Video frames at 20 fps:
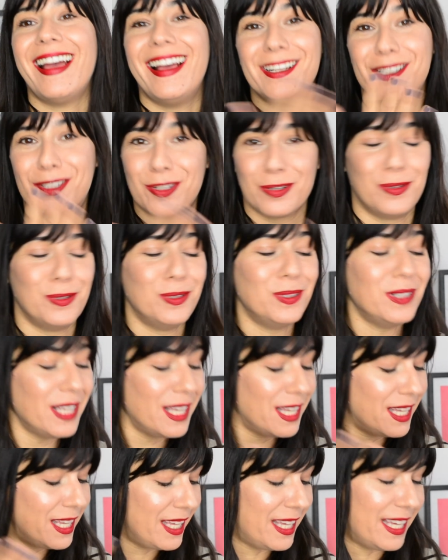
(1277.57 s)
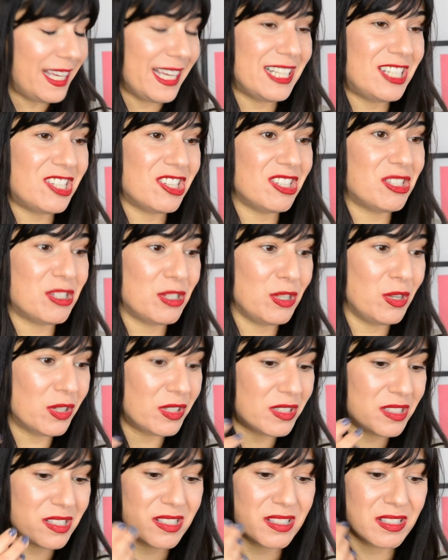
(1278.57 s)
at all. It just
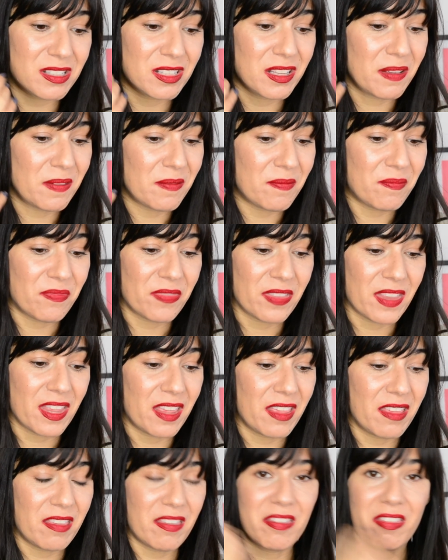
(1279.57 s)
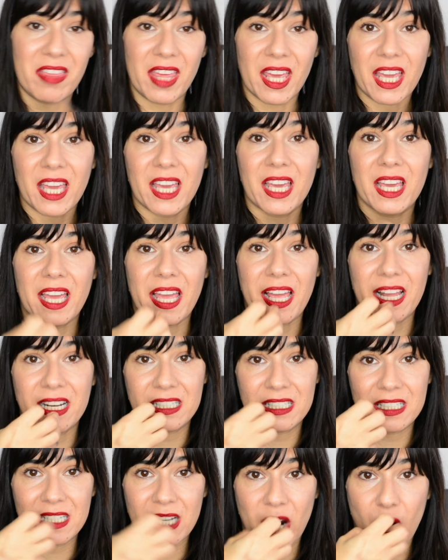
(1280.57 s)
looks thick
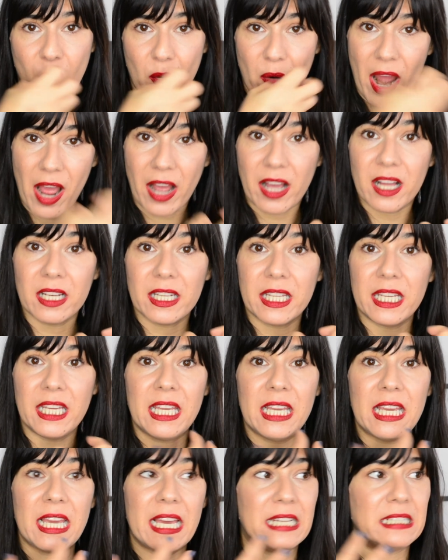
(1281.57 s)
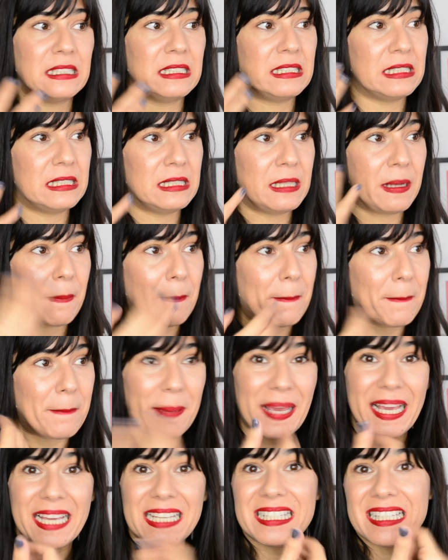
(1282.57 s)
and crackly and
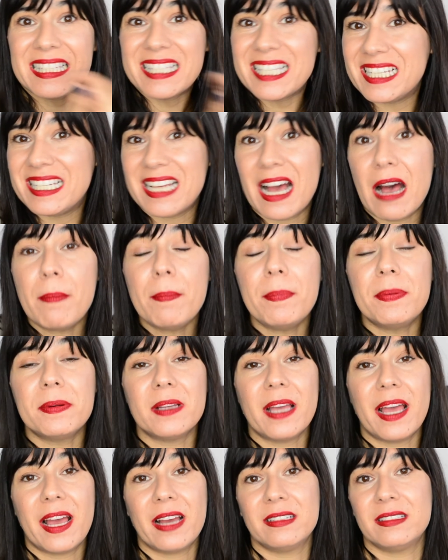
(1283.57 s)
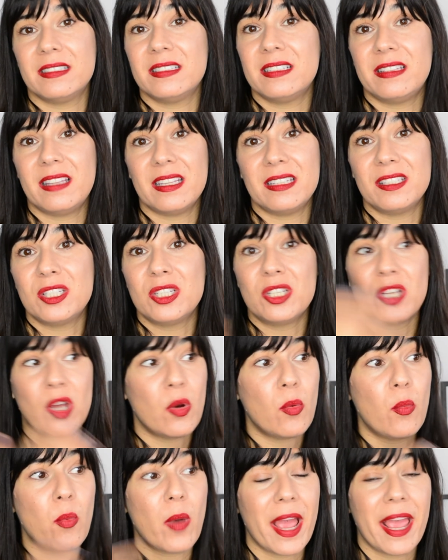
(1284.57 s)
pasted up and there's
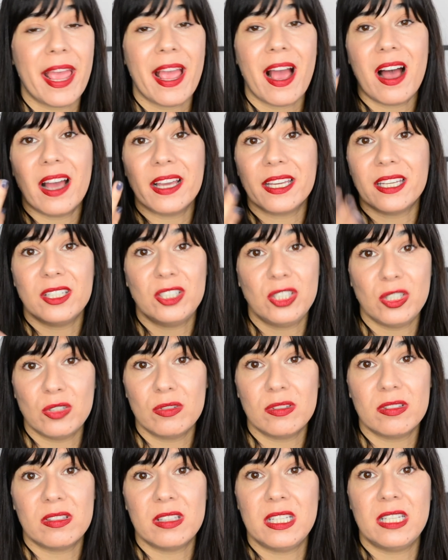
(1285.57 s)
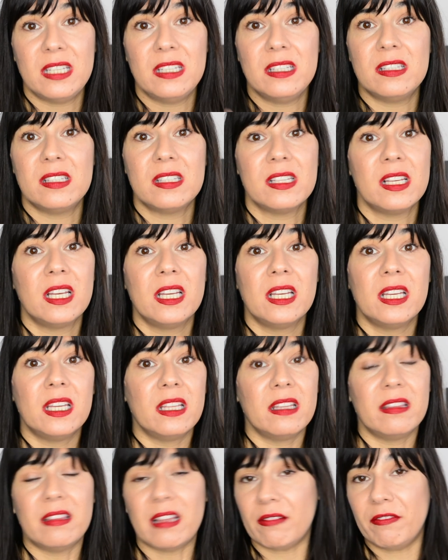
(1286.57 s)
no way I can use these
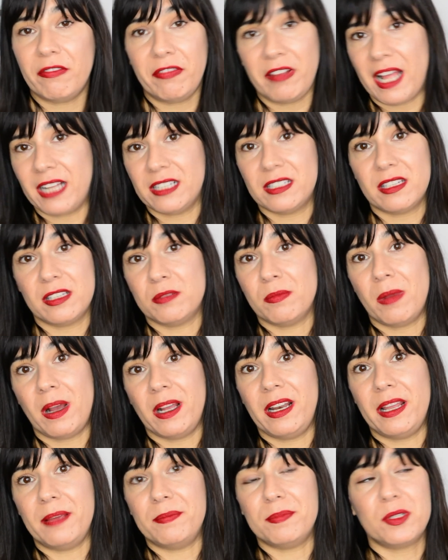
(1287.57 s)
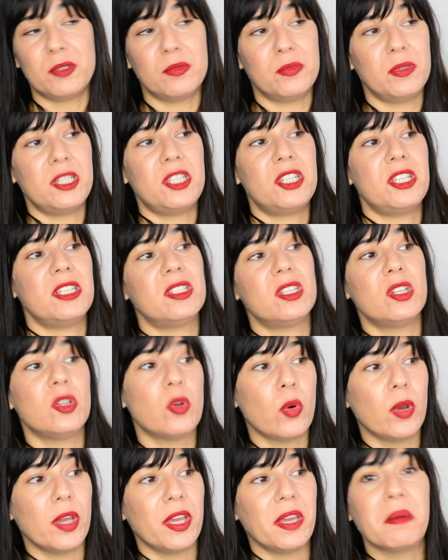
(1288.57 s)
that flatters my lips, which is
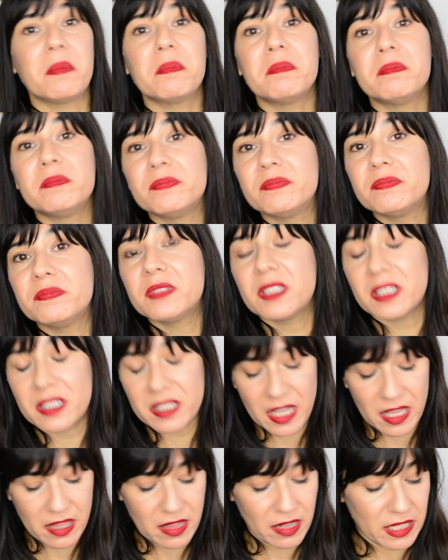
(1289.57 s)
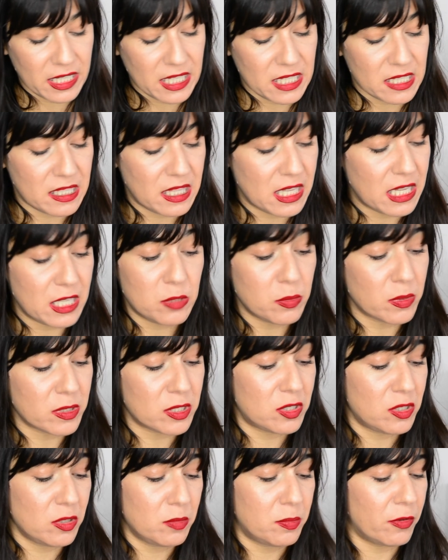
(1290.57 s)
annoying to say the least. These were
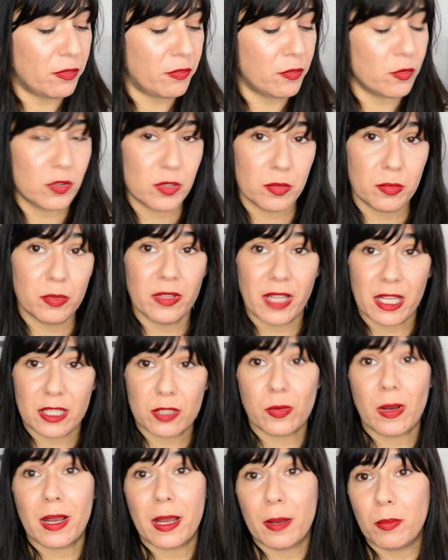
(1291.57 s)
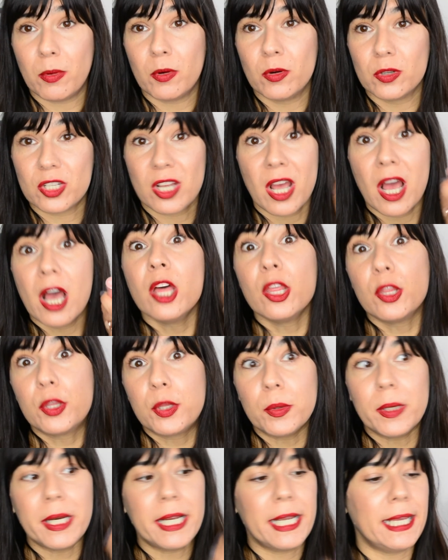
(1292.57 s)
super affordable, that's why I bought
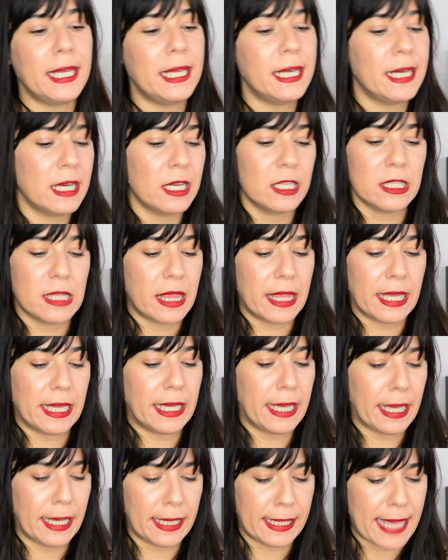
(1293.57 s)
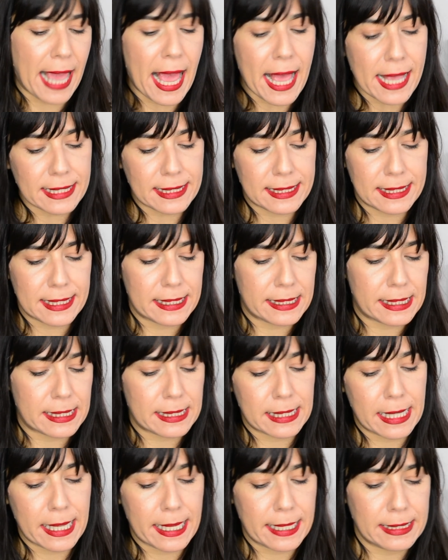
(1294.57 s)
three thinking, yes, this
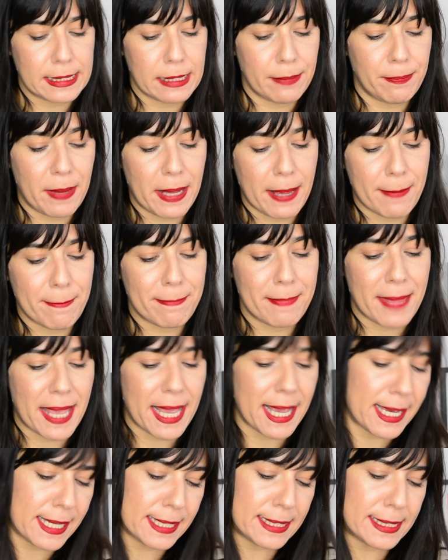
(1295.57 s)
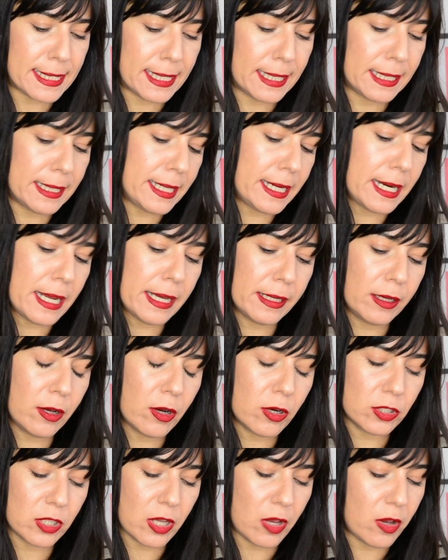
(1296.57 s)
is going to be amazing. And then I
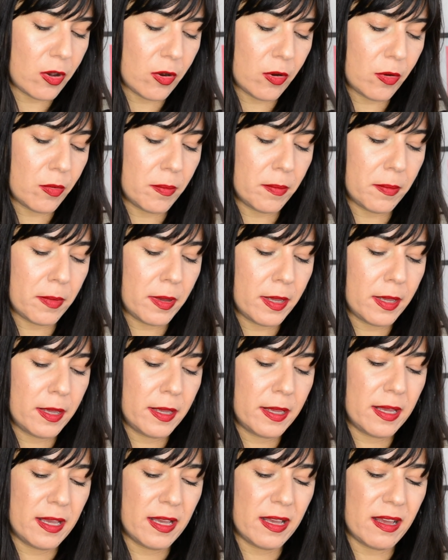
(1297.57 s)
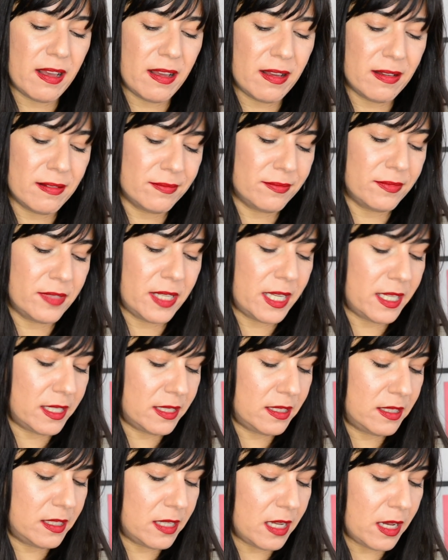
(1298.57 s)
got home um,
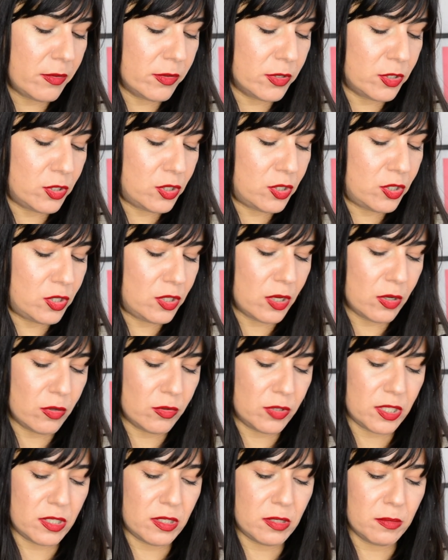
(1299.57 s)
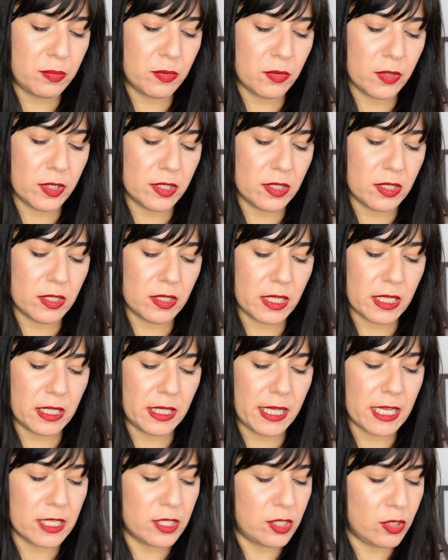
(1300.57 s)
and I was so disappointed. In
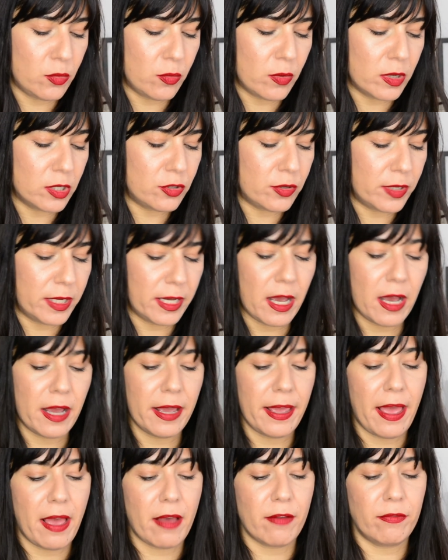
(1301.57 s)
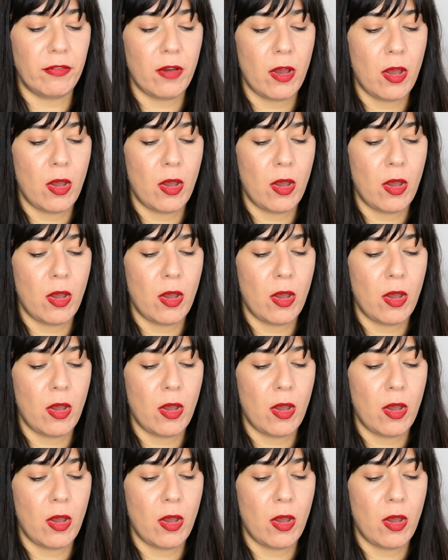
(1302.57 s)
case you're wondering, I have